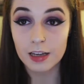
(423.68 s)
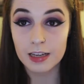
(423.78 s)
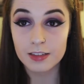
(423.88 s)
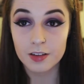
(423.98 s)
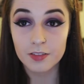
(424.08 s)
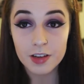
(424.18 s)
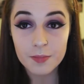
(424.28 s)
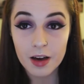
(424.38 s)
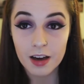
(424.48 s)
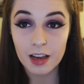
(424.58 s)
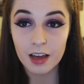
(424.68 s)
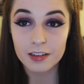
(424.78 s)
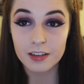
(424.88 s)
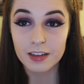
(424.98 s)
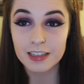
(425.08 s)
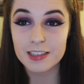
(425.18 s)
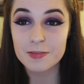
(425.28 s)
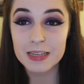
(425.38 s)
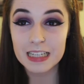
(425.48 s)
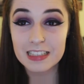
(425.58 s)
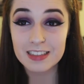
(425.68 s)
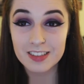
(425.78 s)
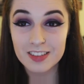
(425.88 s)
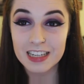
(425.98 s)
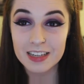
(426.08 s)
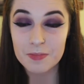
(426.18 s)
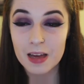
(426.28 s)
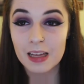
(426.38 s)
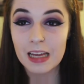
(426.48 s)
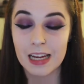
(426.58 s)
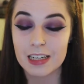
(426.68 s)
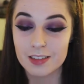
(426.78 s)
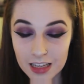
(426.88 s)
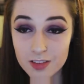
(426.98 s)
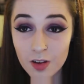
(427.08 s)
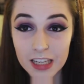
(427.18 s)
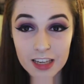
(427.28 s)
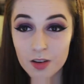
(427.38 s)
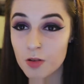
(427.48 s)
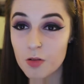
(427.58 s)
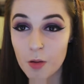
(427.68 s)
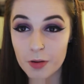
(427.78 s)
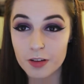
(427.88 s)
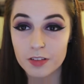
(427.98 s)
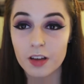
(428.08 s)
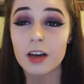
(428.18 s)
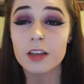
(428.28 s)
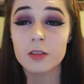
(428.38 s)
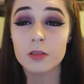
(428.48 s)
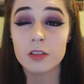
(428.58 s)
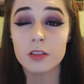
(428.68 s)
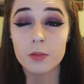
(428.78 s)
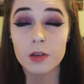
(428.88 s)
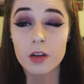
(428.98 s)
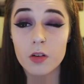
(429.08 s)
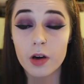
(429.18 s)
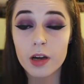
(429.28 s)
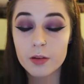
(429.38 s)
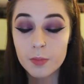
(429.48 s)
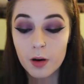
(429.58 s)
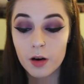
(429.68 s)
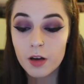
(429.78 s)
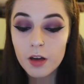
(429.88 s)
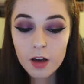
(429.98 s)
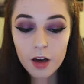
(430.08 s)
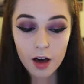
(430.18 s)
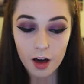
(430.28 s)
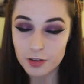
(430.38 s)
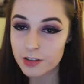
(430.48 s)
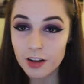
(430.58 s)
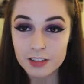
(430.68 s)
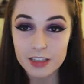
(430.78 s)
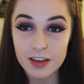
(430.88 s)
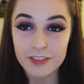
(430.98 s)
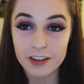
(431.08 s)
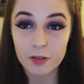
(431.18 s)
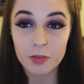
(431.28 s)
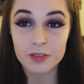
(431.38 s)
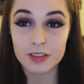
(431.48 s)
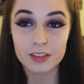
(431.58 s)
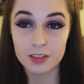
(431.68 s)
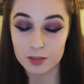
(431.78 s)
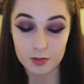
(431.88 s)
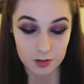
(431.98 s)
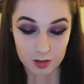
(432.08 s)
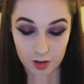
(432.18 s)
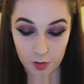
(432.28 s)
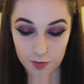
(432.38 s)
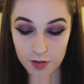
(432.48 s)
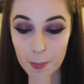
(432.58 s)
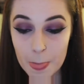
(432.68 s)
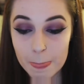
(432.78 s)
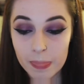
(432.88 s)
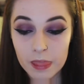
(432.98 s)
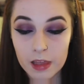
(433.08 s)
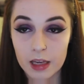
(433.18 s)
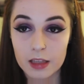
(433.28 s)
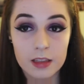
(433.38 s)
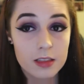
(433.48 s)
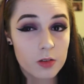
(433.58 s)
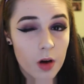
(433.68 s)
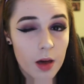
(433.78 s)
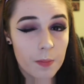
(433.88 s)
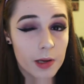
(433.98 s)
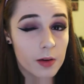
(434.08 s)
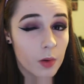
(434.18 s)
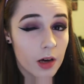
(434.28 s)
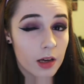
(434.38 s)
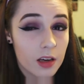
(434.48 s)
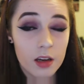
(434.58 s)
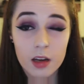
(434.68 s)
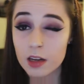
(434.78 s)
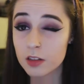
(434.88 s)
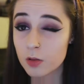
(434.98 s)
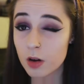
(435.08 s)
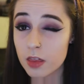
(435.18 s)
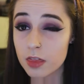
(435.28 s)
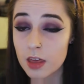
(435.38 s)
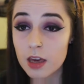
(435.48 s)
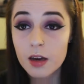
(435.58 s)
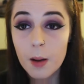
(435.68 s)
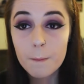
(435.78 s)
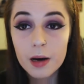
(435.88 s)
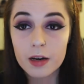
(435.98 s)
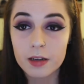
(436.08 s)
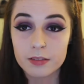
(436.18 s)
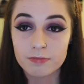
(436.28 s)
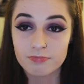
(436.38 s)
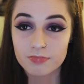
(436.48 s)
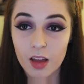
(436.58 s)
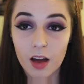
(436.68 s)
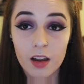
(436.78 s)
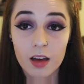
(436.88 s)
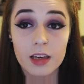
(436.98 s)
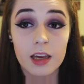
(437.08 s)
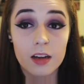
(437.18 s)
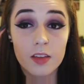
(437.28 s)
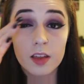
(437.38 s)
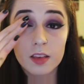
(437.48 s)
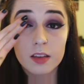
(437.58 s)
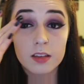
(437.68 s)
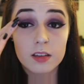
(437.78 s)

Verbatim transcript: Okay, so I've done my eyeliner. It's a bit extreme and it's not equal on both sides, which is a bit annoying, but I was starting to get fed up with it, so we'll just go with it. Okay, it's quite a big wing and it's quite thick, but I like it, and I think